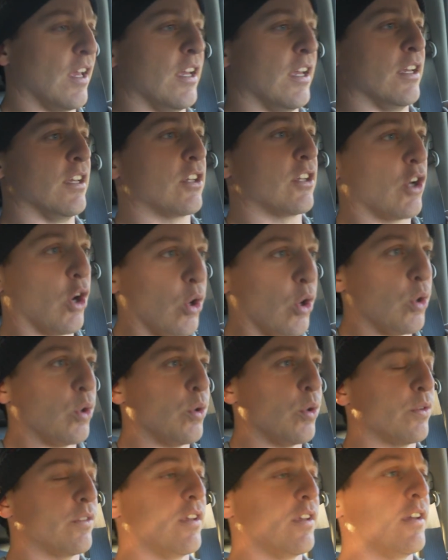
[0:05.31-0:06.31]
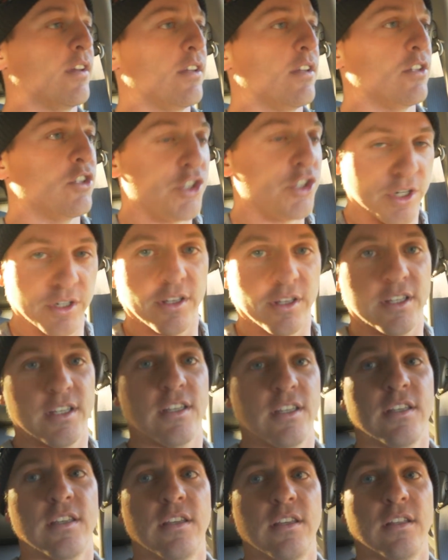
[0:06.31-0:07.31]
a cold,
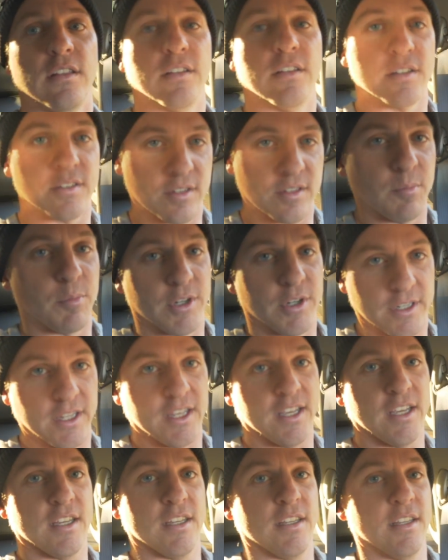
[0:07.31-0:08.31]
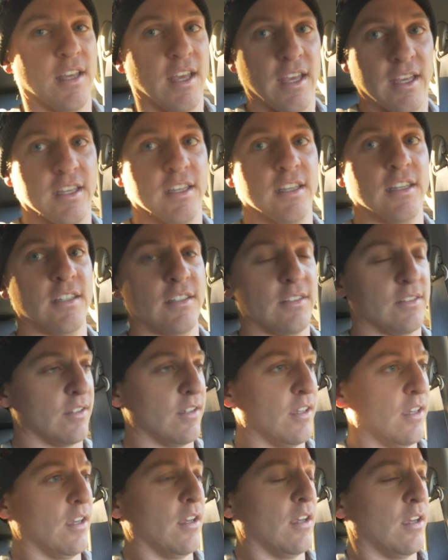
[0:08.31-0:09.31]
chilly December day, and
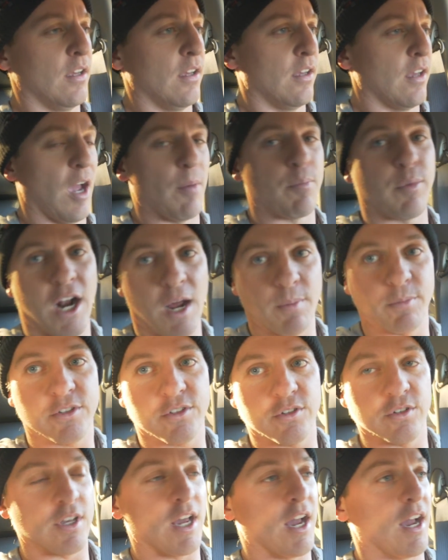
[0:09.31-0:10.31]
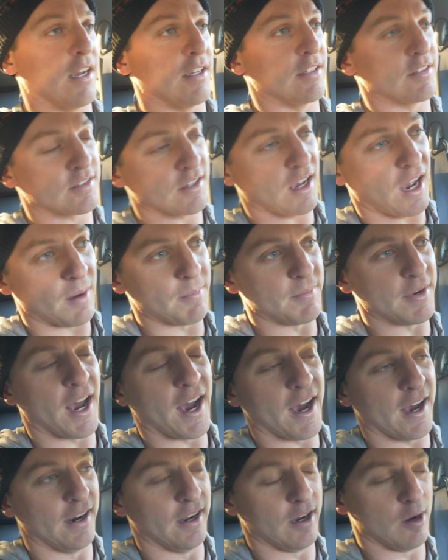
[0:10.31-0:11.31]
I promise you guys, I'm
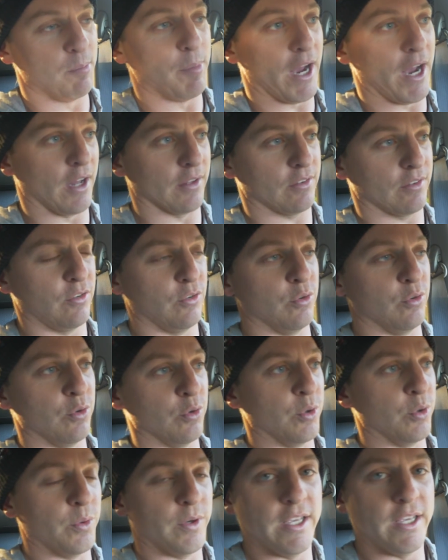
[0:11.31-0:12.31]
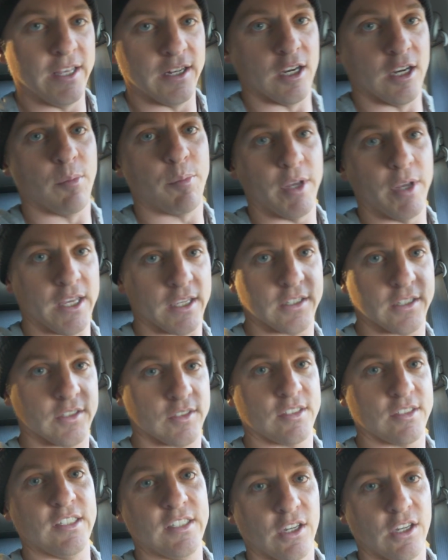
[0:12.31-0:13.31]
not about to hit up a
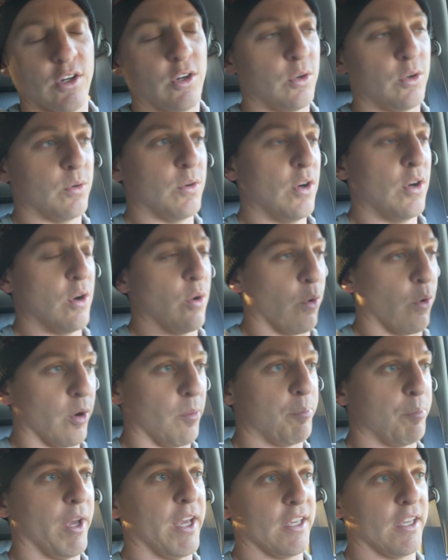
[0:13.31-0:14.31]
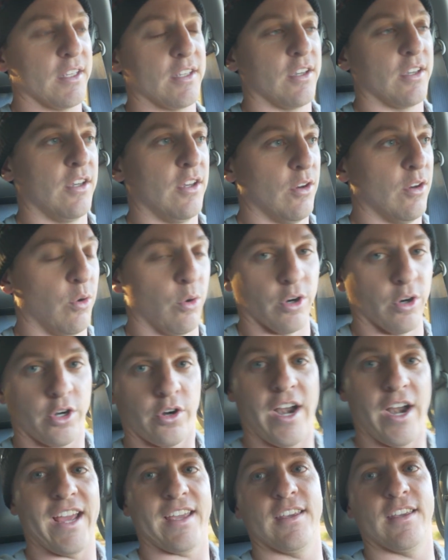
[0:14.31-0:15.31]
casino or a bank or
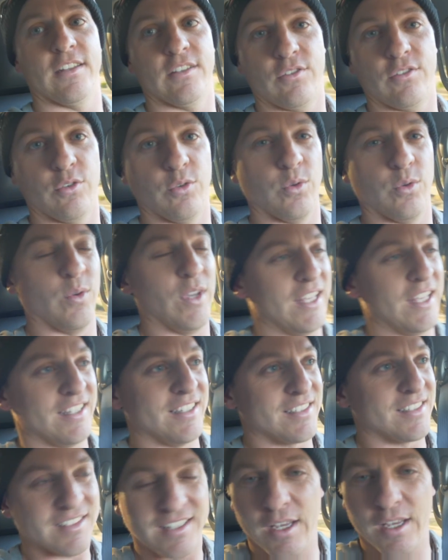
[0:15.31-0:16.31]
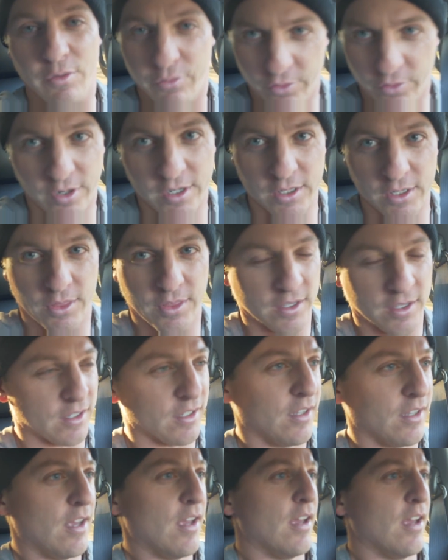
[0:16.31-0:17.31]
crack into any safe or
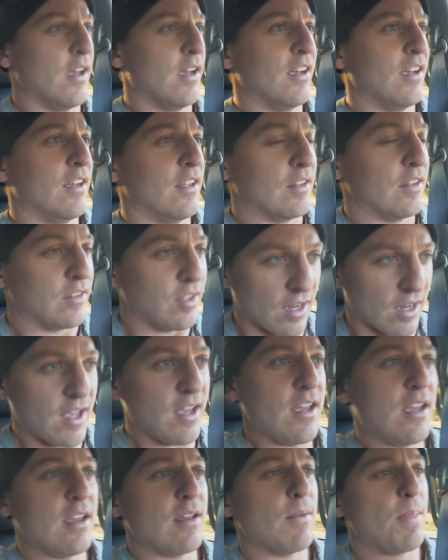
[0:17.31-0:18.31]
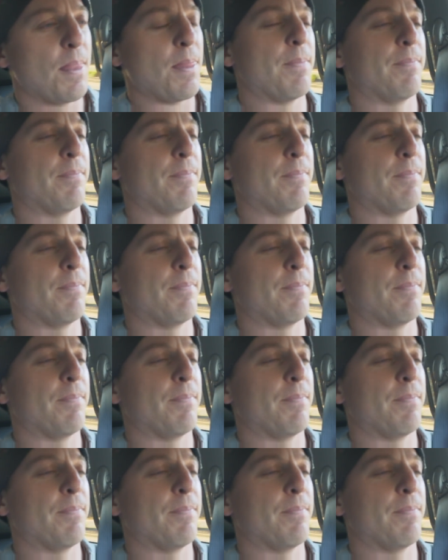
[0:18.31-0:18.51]
anything. Today,